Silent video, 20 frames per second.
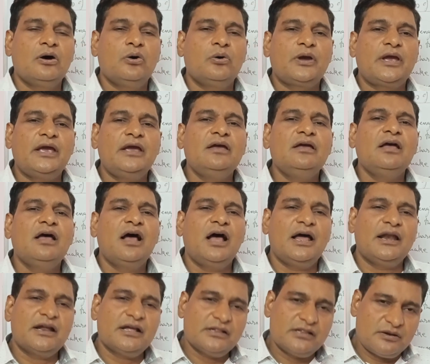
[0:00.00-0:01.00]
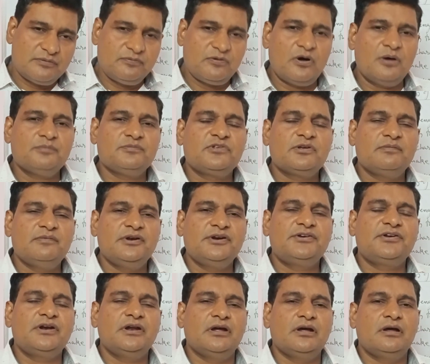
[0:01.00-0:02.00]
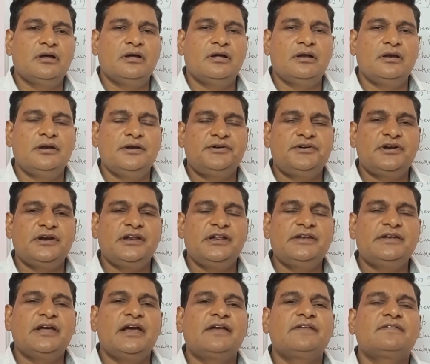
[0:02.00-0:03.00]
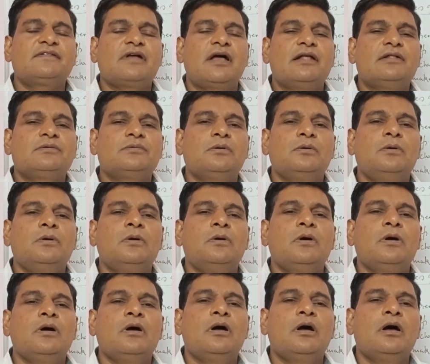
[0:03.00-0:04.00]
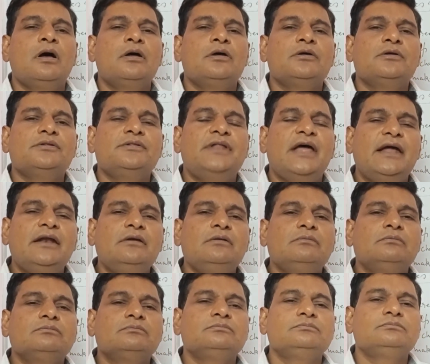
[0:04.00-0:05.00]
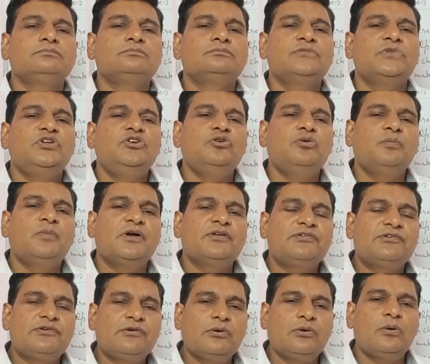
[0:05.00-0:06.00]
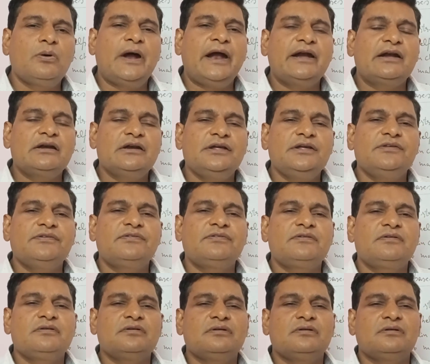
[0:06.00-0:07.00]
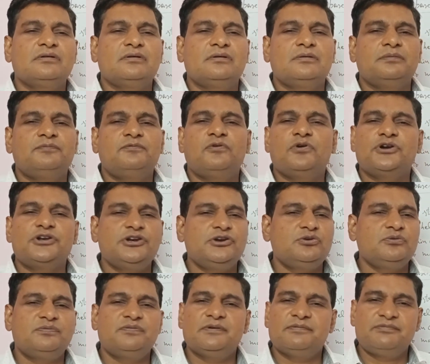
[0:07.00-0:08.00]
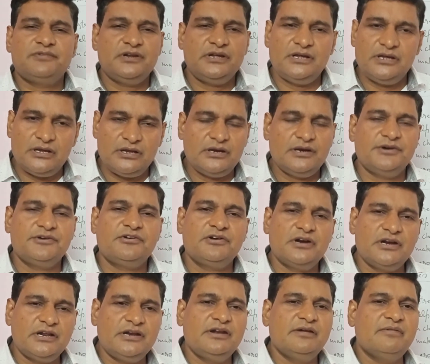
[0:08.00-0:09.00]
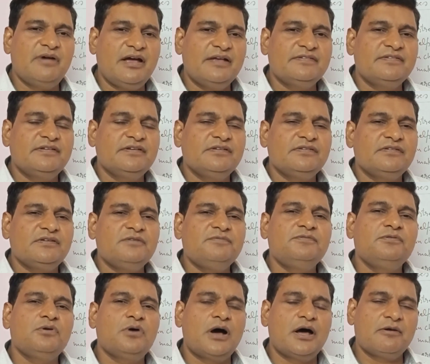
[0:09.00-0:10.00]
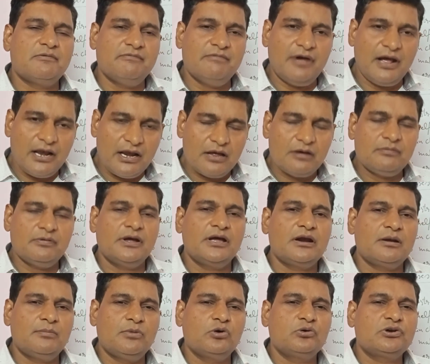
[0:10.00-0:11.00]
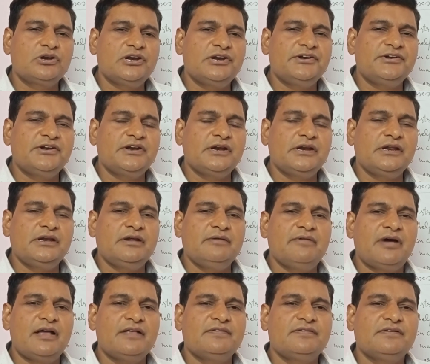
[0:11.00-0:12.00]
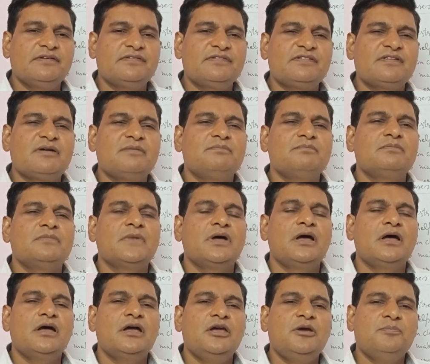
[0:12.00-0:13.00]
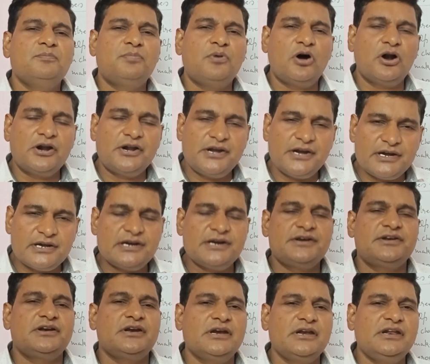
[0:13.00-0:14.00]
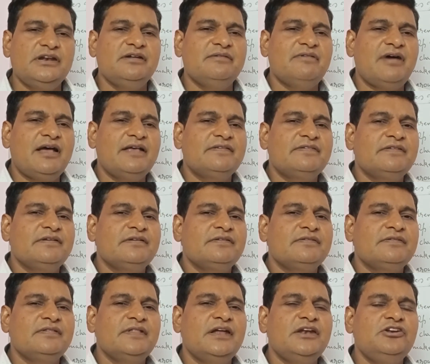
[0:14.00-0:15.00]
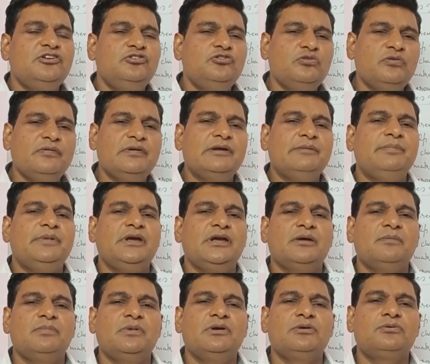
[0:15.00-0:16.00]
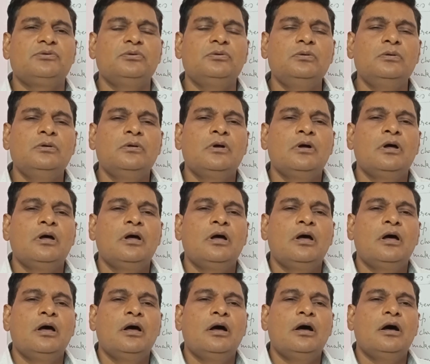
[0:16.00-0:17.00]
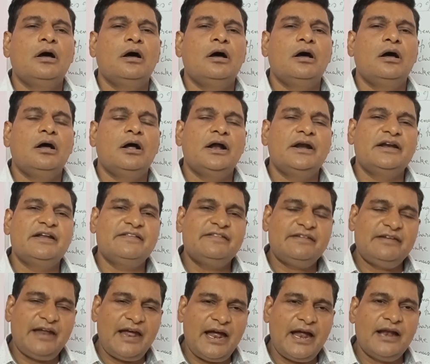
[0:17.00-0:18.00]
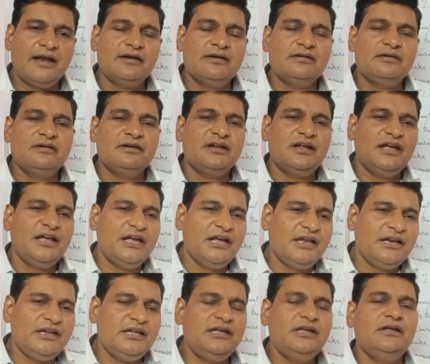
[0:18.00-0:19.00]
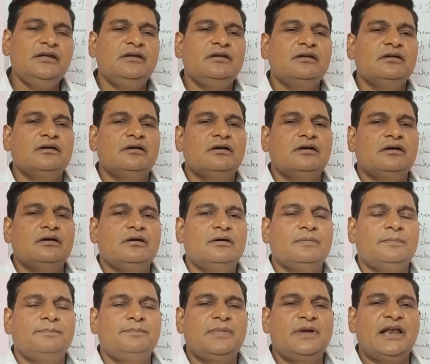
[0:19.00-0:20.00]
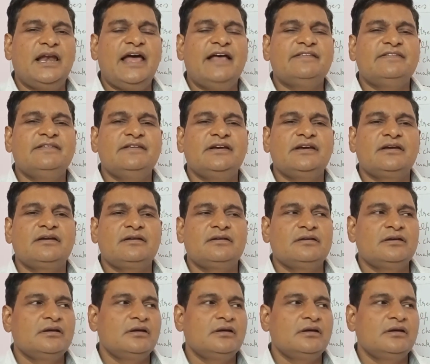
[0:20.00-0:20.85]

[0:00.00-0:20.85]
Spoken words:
okay, and other forms of literary text also, then you must know at least 40 to 50 literary devices. If you are well aware about literary devices, some important literary devices, then you will be able to understand any classic